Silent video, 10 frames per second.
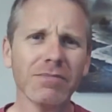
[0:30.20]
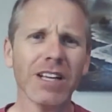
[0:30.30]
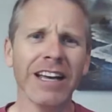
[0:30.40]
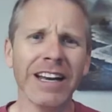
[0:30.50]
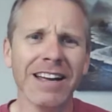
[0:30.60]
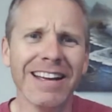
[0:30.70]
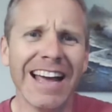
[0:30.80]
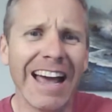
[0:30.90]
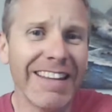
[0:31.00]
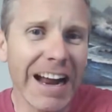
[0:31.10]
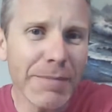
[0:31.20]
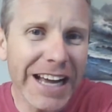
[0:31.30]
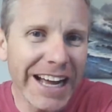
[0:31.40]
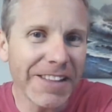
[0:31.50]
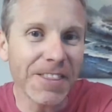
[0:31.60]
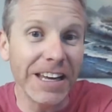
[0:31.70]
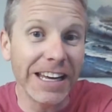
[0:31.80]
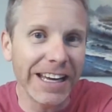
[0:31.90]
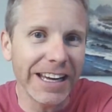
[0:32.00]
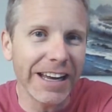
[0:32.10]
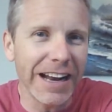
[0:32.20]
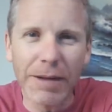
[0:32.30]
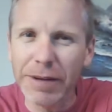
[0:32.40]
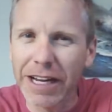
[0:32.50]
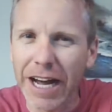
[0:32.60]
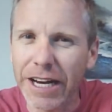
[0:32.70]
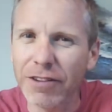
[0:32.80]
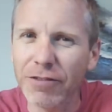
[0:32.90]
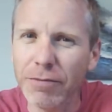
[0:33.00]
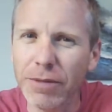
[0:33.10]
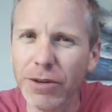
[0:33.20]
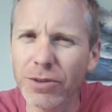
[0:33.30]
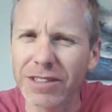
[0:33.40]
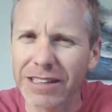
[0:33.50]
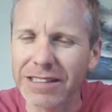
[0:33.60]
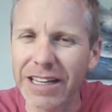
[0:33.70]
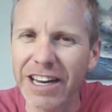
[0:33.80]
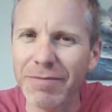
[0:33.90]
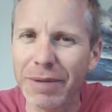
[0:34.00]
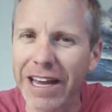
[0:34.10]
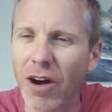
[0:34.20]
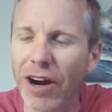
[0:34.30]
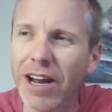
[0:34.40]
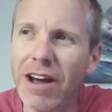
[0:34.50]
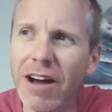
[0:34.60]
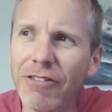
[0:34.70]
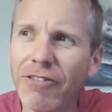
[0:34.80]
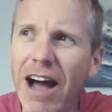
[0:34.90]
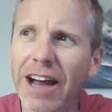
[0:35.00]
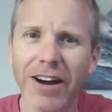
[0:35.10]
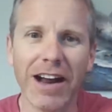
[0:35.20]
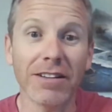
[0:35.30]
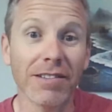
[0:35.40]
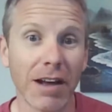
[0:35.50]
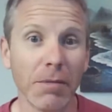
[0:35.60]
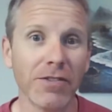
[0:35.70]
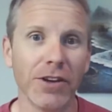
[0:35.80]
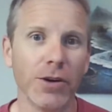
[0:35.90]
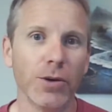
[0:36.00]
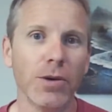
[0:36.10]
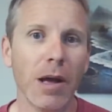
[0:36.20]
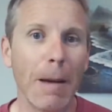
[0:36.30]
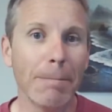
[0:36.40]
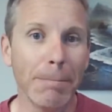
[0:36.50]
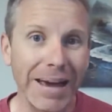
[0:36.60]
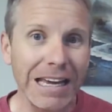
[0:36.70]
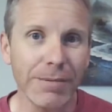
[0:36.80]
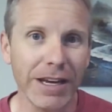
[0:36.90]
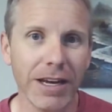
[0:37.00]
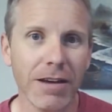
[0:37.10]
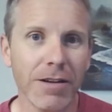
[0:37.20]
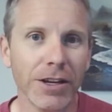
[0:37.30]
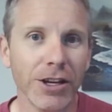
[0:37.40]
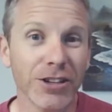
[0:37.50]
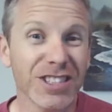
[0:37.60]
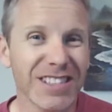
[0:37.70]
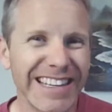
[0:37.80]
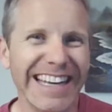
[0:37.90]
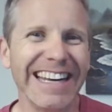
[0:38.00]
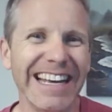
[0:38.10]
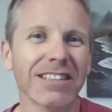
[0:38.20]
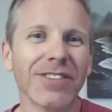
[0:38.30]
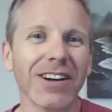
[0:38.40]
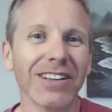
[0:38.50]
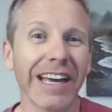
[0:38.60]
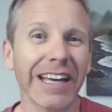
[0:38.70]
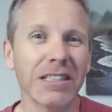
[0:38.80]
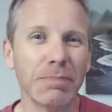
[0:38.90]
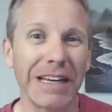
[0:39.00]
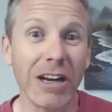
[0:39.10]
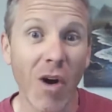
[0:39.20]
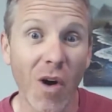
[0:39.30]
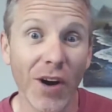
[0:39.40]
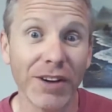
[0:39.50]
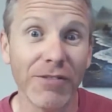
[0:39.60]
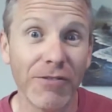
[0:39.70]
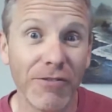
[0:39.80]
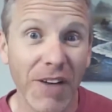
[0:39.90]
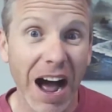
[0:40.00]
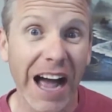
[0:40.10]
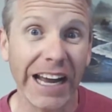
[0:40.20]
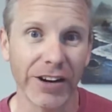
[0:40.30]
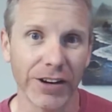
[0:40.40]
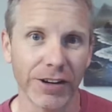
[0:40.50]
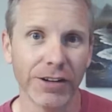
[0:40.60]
And it had me kind of thinking, it had me kind of musing, this idea of being on fire. Now, some of you, maybe your skin has felt like it's been on fire